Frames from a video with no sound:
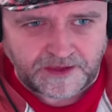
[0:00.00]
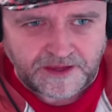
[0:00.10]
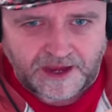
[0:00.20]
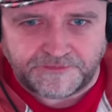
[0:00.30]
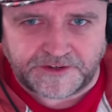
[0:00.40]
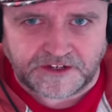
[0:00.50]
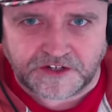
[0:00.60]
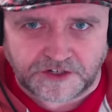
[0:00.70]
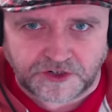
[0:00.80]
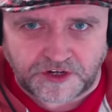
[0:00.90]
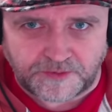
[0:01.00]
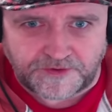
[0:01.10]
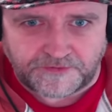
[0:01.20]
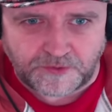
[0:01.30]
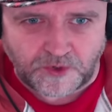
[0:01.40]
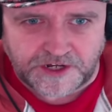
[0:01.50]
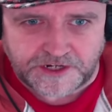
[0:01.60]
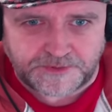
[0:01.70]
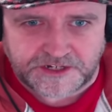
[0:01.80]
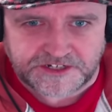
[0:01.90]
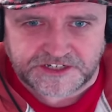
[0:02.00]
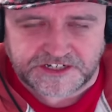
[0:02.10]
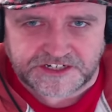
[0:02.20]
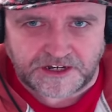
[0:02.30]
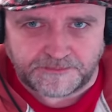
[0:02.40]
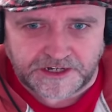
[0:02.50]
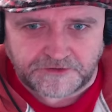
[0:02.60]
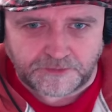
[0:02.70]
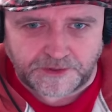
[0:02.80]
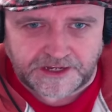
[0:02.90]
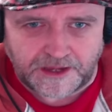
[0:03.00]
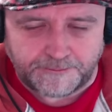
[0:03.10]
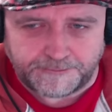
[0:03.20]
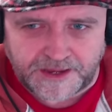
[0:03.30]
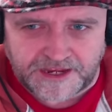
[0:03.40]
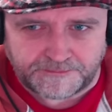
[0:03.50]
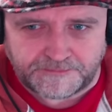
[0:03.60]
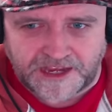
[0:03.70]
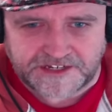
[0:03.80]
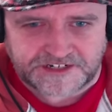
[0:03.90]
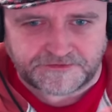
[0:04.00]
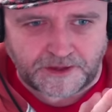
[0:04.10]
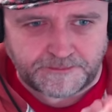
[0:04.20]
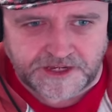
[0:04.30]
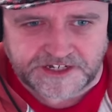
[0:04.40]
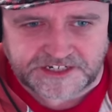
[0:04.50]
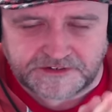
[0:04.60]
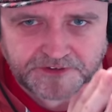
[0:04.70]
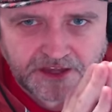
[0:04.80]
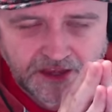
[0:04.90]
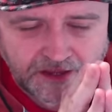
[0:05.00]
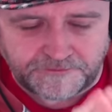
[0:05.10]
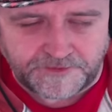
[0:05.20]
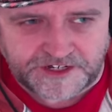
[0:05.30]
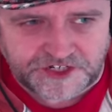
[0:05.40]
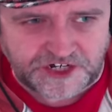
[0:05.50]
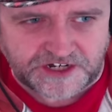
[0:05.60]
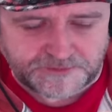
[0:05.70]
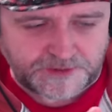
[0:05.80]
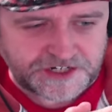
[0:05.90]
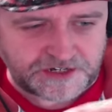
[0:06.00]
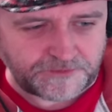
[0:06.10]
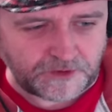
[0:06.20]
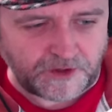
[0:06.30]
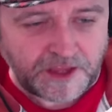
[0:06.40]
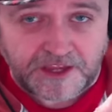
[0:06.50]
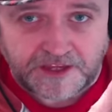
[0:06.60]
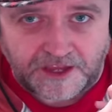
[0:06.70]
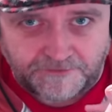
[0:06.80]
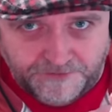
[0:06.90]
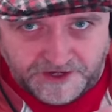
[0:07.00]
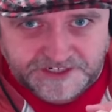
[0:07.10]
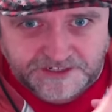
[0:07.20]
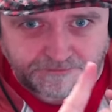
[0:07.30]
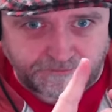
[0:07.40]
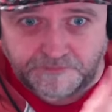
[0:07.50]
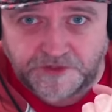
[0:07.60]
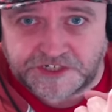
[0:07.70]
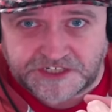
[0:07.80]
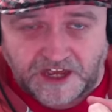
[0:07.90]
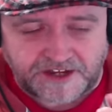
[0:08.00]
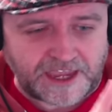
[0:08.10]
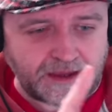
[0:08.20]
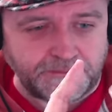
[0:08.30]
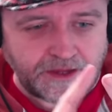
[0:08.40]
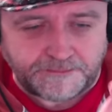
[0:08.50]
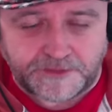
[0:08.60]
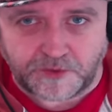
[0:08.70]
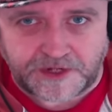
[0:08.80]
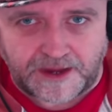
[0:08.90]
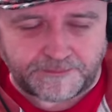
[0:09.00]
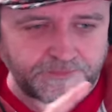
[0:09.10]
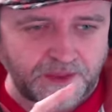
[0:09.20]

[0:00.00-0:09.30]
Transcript: I think you're going to agree with every word because it's an unbelievably massive, immersive adventure, especially for first start game, middle game.